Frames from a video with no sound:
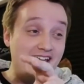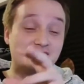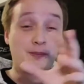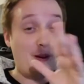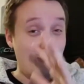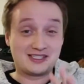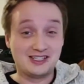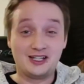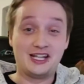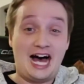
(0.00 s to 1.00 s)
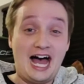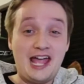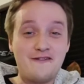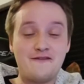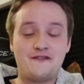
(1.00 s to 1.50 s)
is Perry still
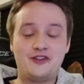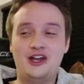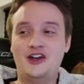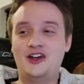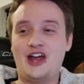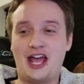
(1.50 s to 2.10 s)
alive uh,